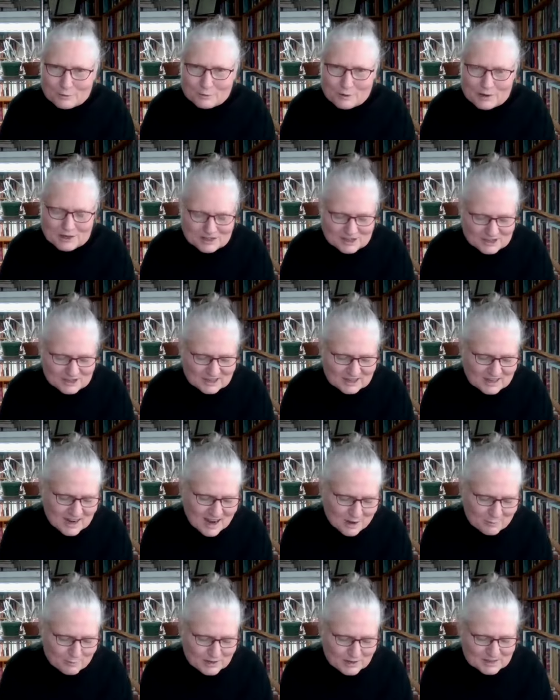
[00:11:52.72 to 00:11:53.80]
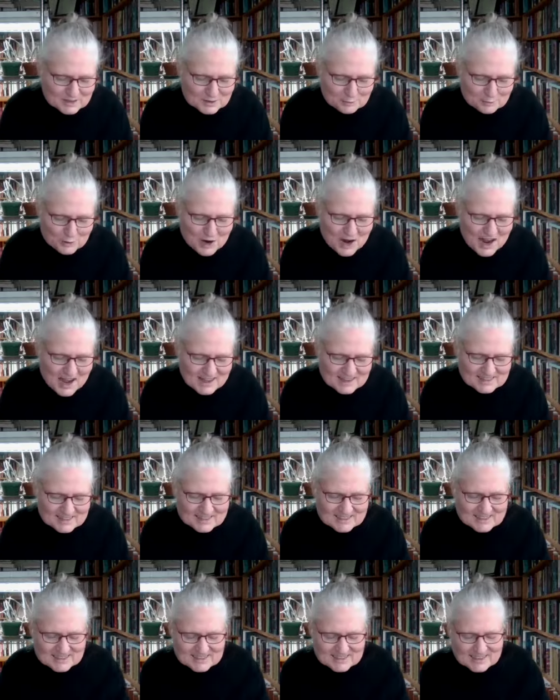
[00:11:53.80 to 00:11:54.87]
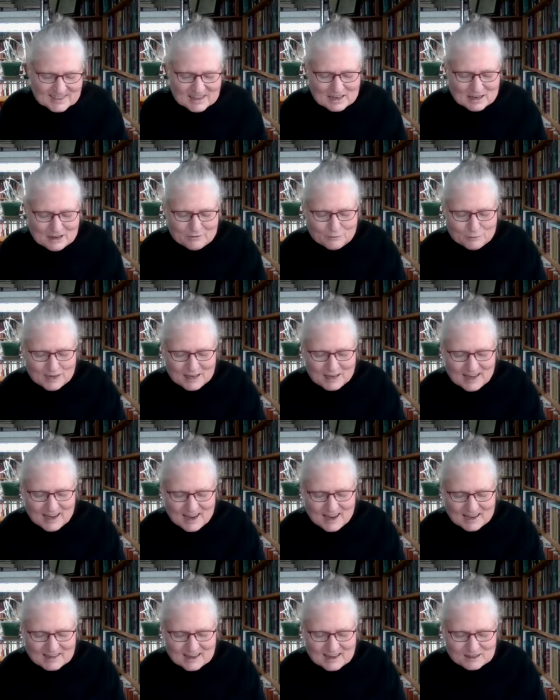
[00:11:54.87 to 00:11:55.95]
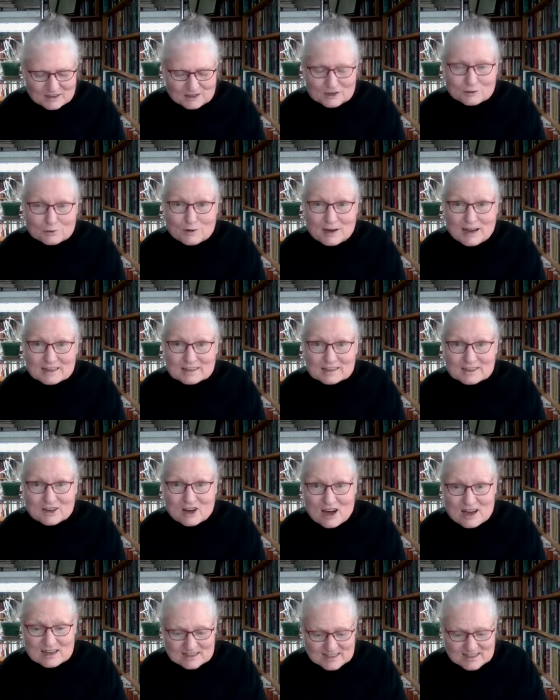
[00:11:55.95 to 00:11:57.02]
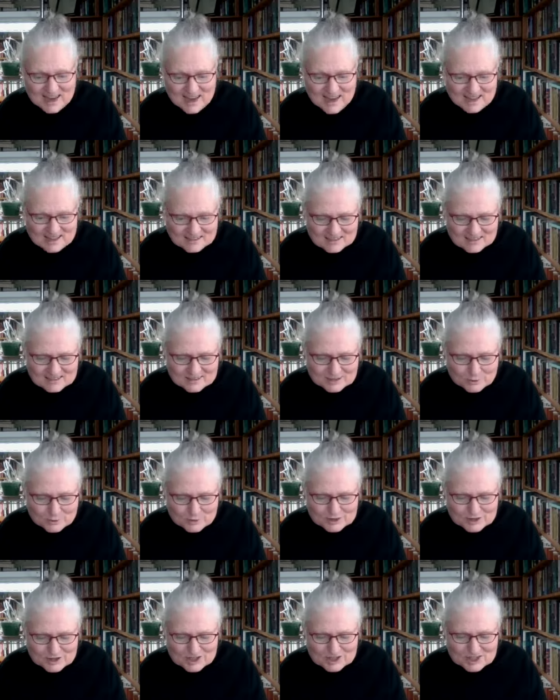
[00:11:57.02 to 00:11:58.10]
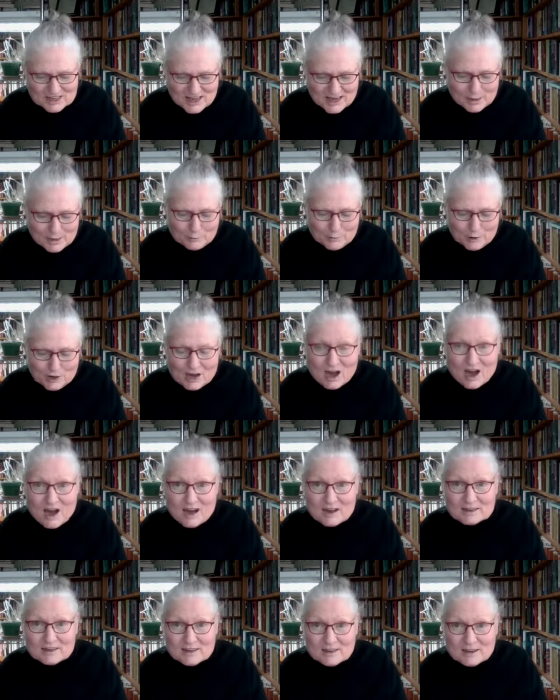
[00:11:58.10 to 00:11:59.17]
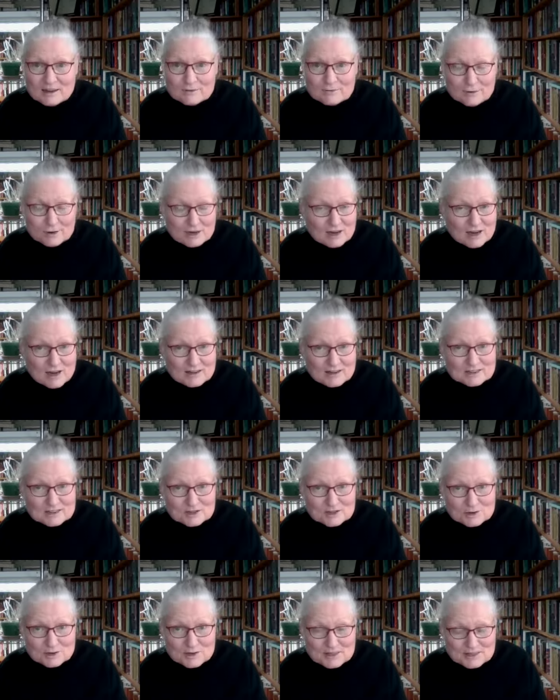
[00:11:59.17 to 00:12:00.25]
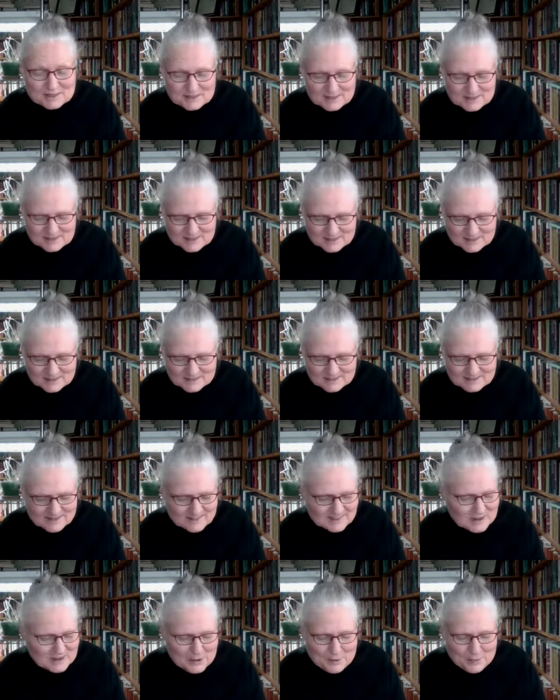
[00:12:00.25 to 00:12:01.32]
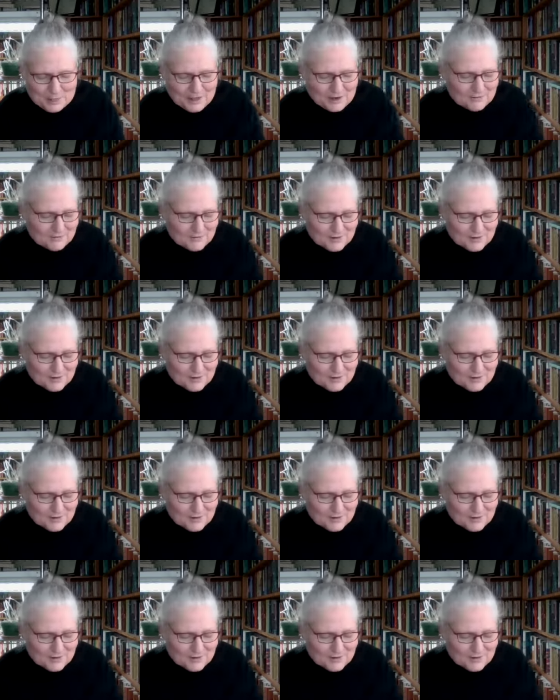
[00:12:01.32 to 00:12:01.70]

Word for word: we should not be surprised if we cannot direct God's hand or shame God for God's choices. The